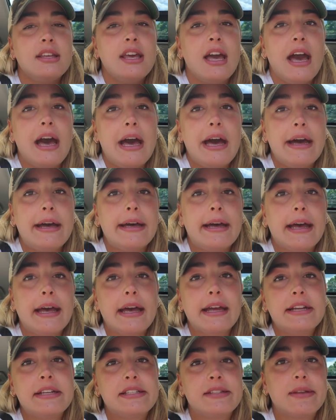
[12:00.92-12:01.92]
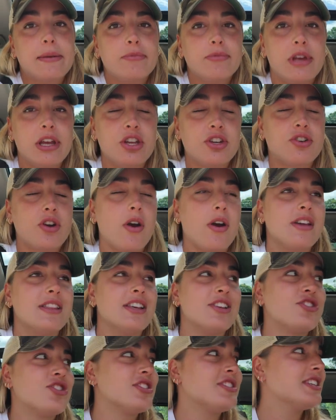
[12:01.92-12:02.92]
yeah, I just am in trying
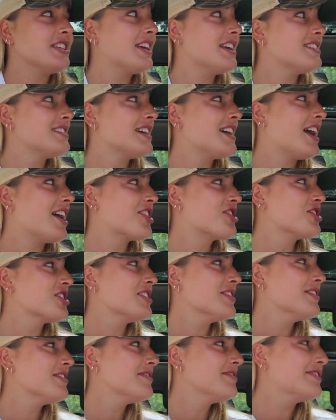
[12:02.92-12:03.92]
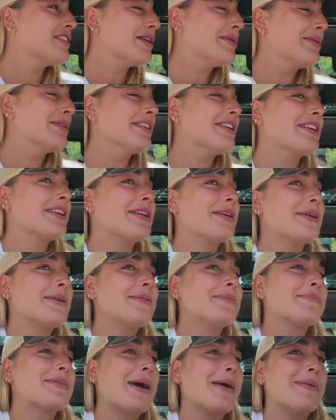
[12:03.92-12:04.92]
this just in case I actually film a little.
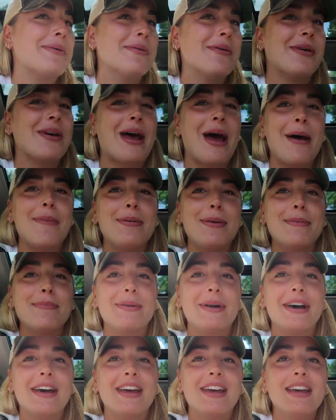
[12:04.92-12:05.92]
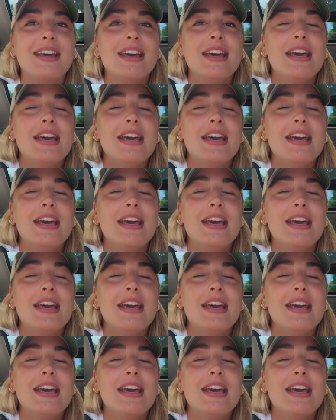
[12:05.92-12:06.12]
Probably won't happen, but